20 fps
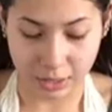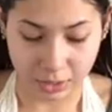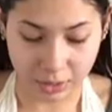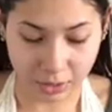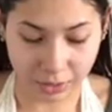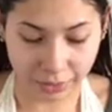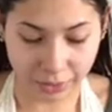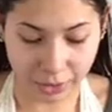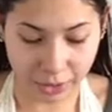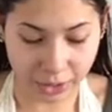
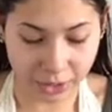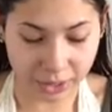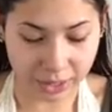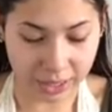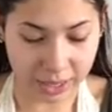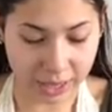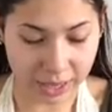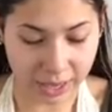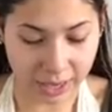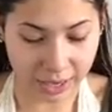So
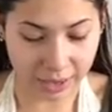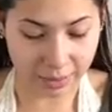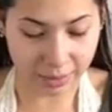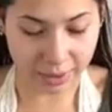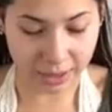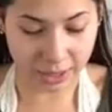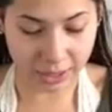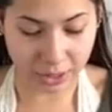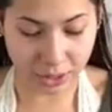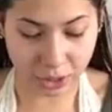first I
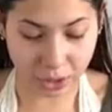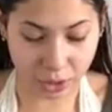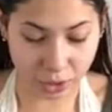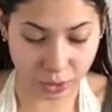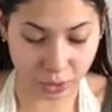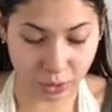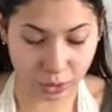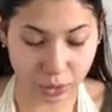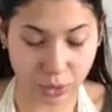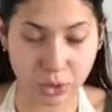want
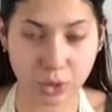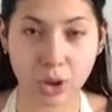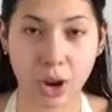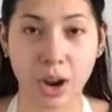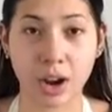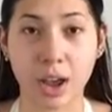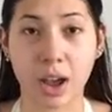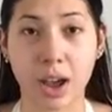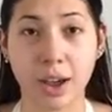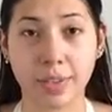to
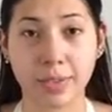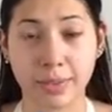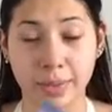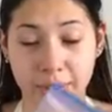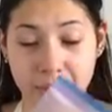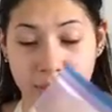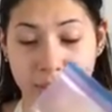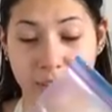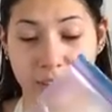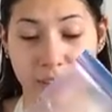start off
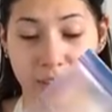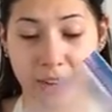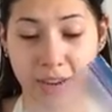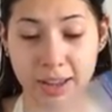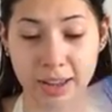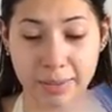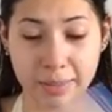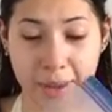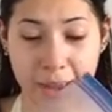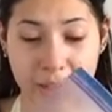with
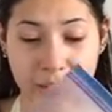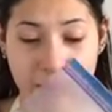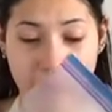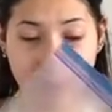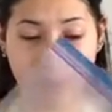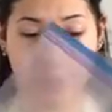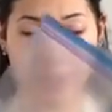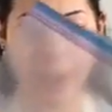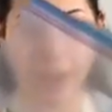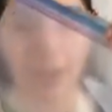cutting my
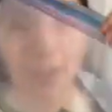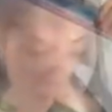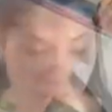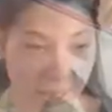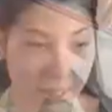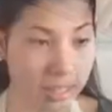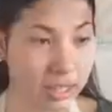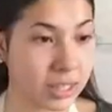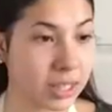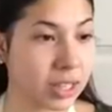aloe vera.
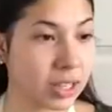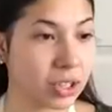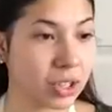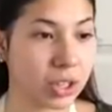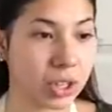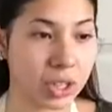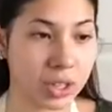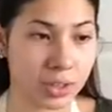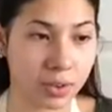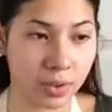Since I
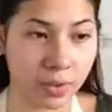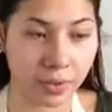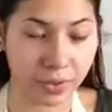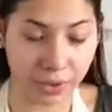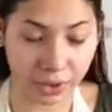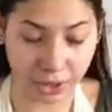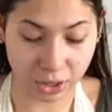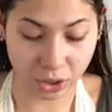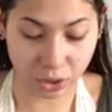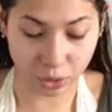just
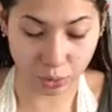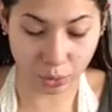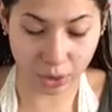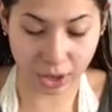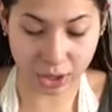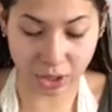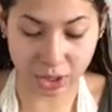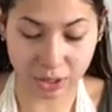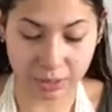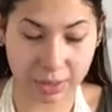finished
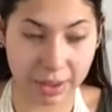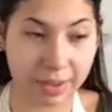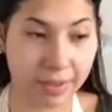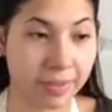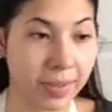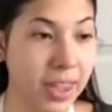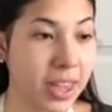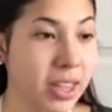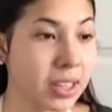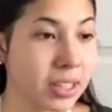washing my
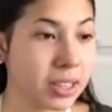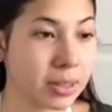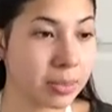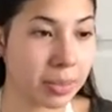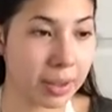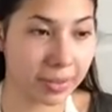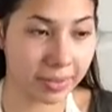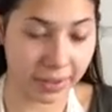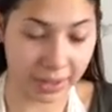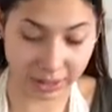face
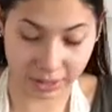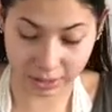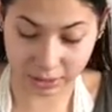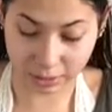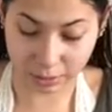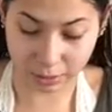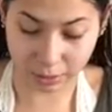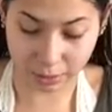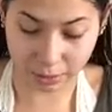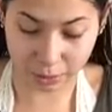
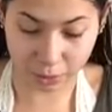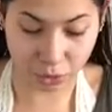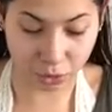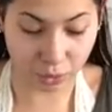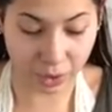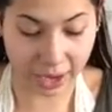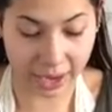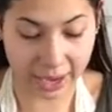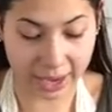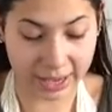is
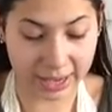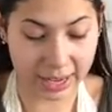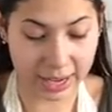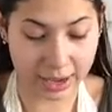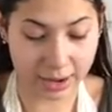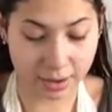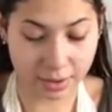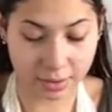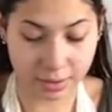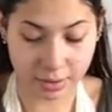dry
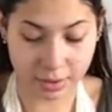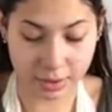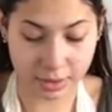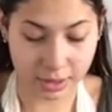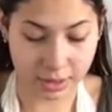now.